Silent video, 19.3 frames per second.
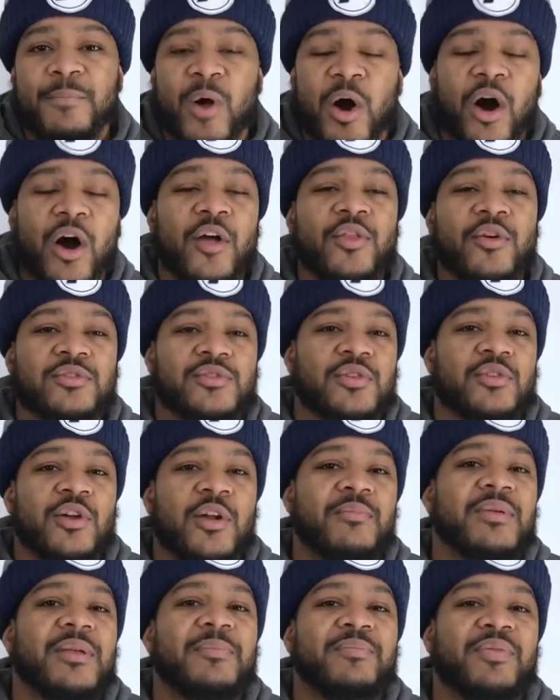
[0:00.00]
all those are going
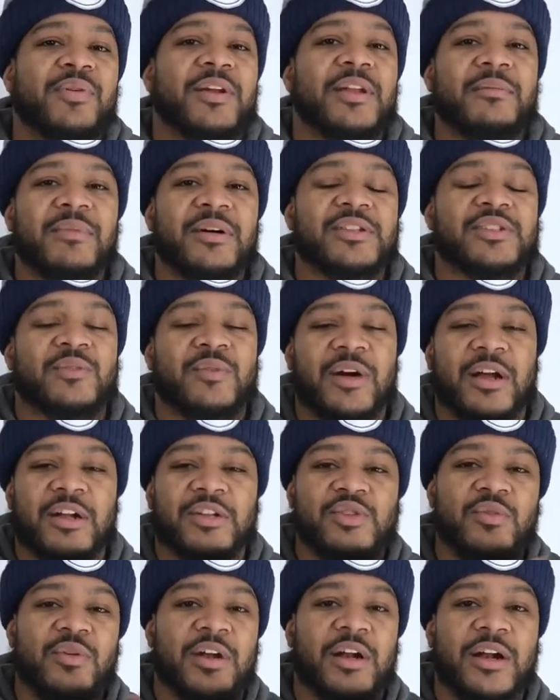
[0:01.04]
to be pretty much around a
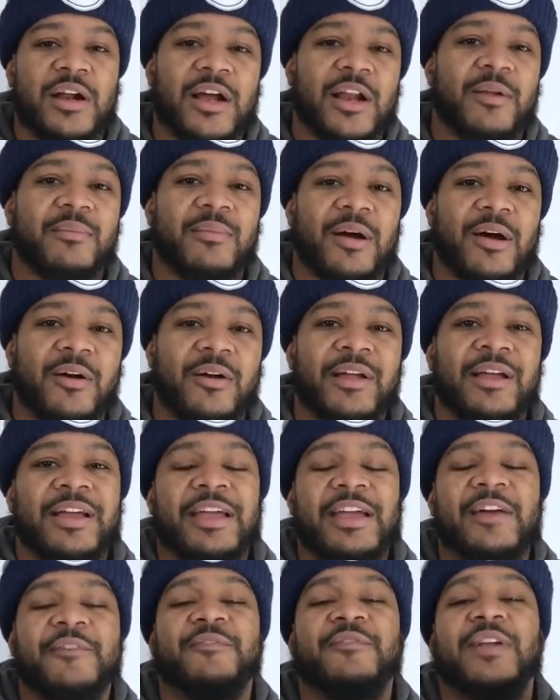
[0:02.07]
$200 mark,
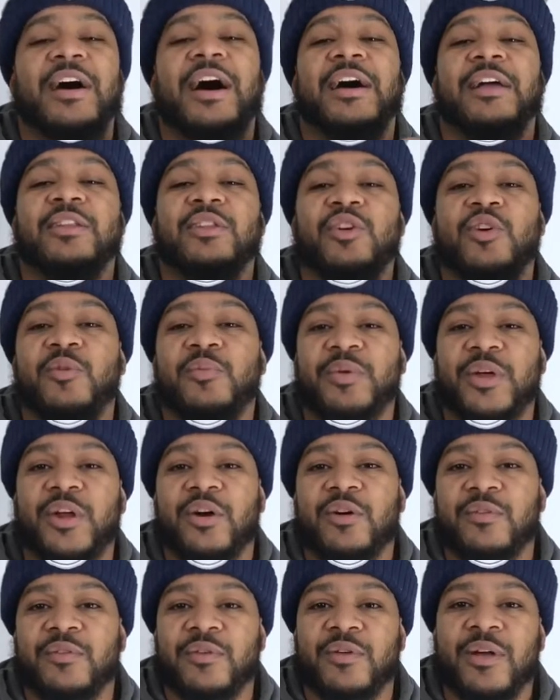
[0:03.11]
if not a little bit
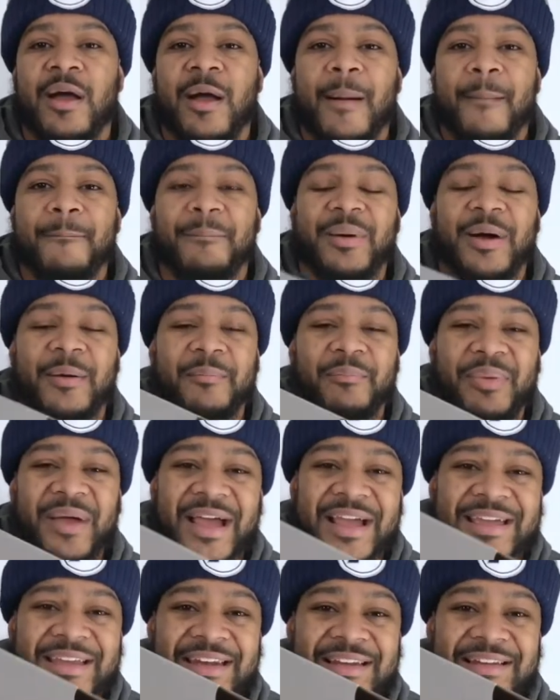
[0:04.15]
over. But
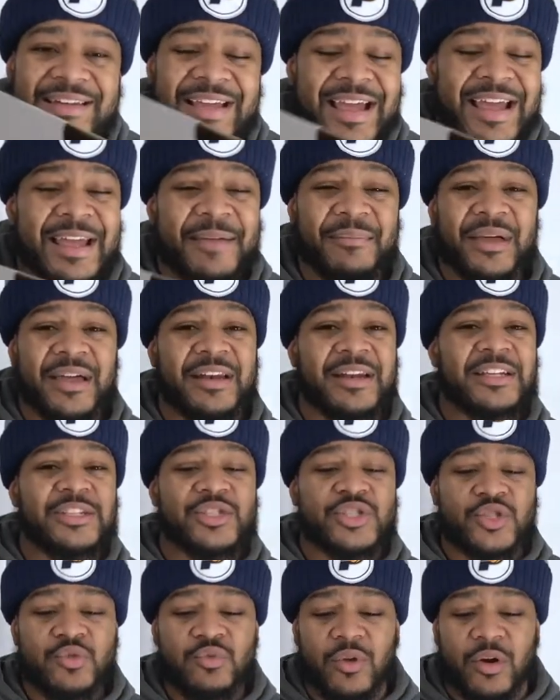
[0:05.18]
back in the day, man, this
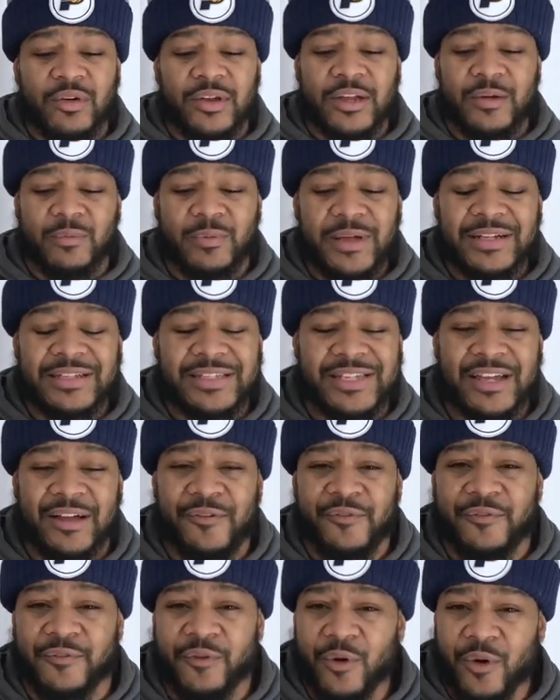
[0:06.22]
shoe only
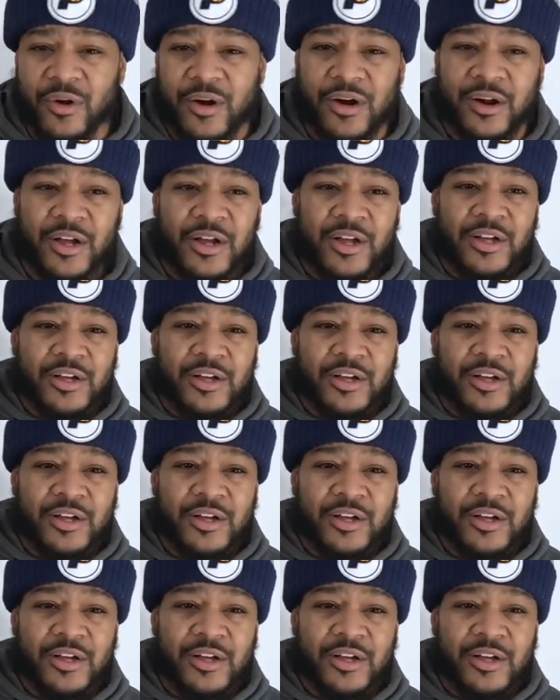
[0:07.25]
retailed for